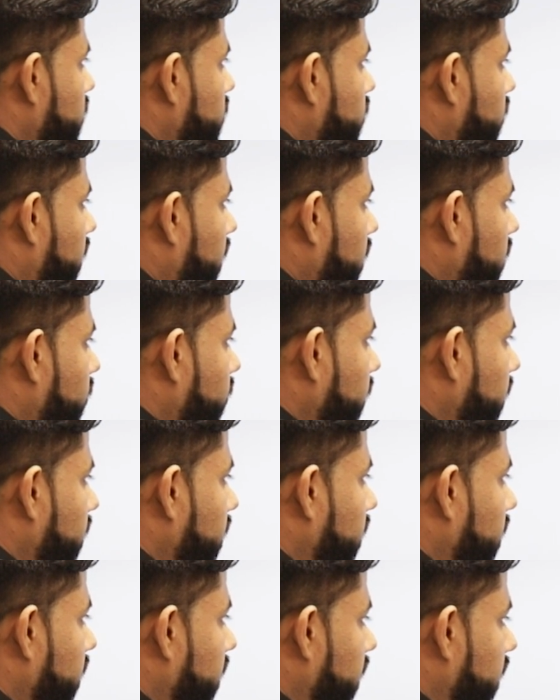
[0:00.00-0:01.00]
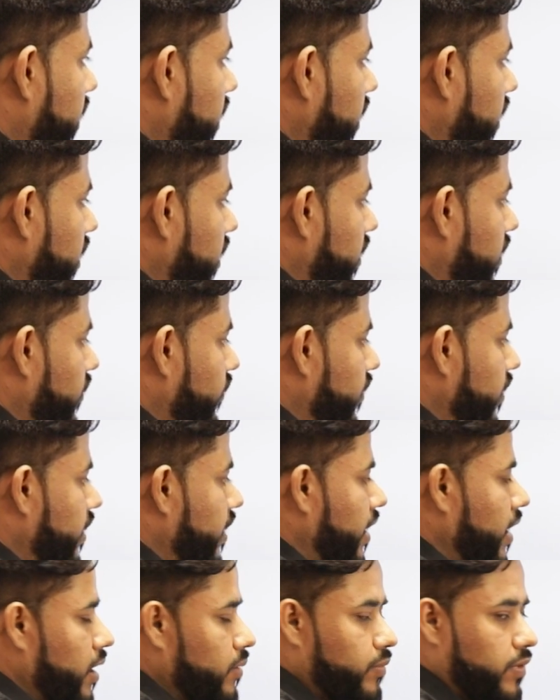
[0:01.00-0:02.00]
so I'd be indicating with
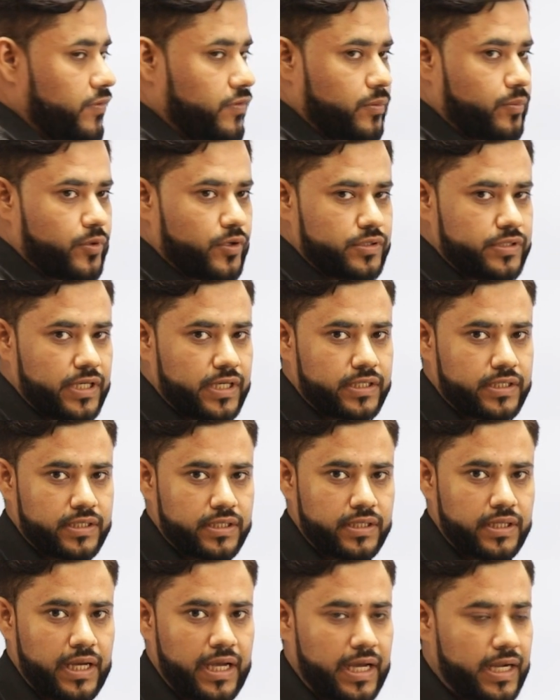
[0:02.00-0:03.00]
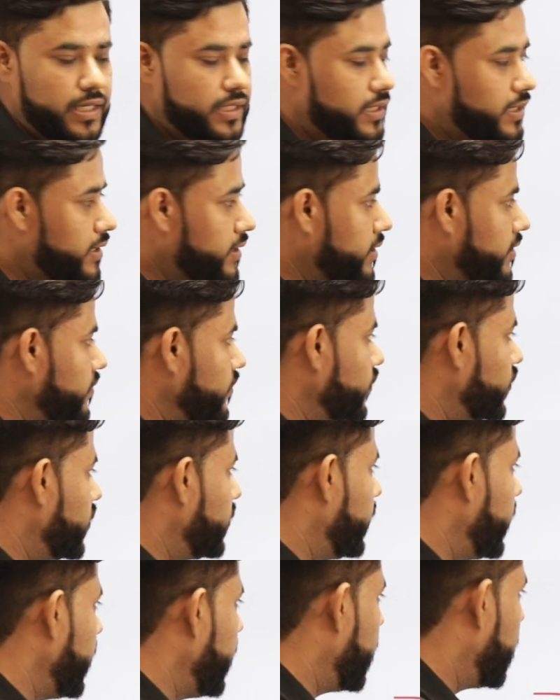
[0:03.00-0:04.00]
the help of a projector and this
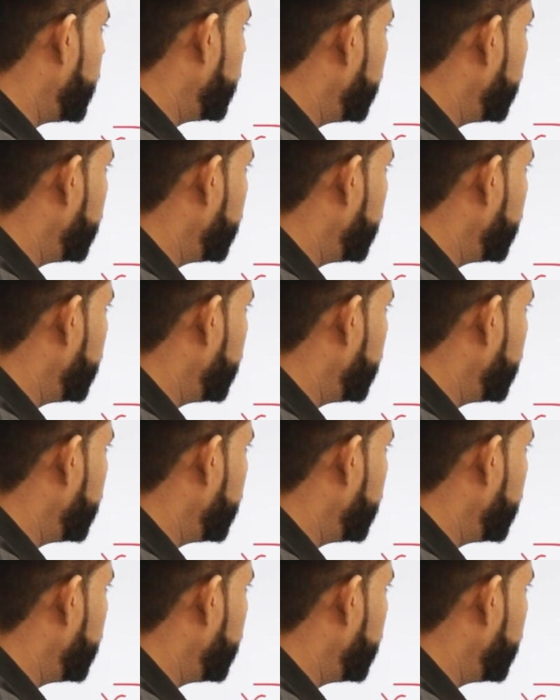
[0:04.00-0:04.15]
would be